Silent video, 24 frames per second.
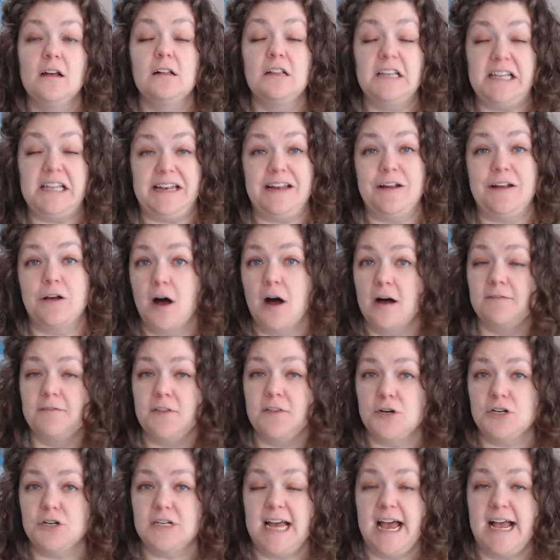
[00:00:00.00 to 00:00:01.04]
cleaning off
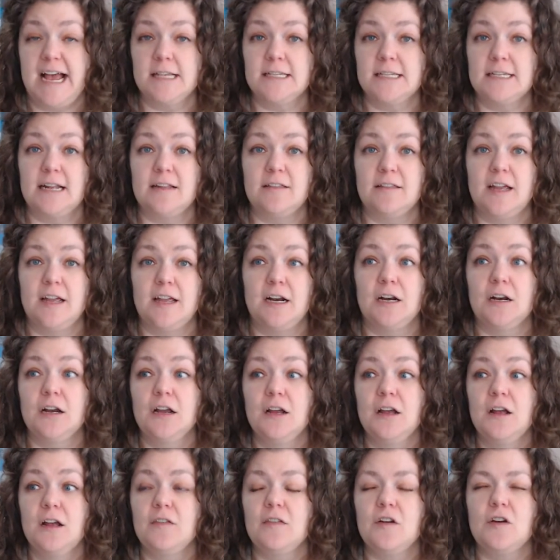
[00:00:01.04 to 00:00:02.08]
their desk, and they're
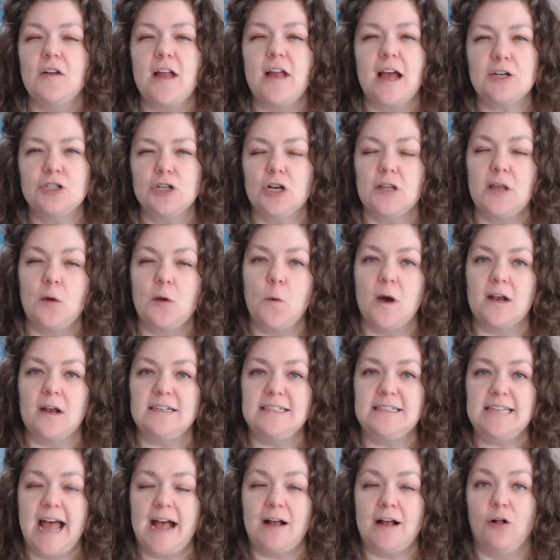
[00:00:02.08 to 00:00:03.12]
not sure they want to
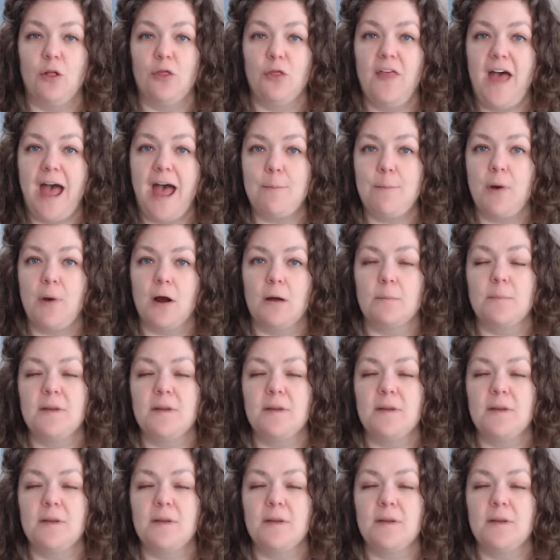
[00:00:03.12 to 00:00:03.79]
tackle that part,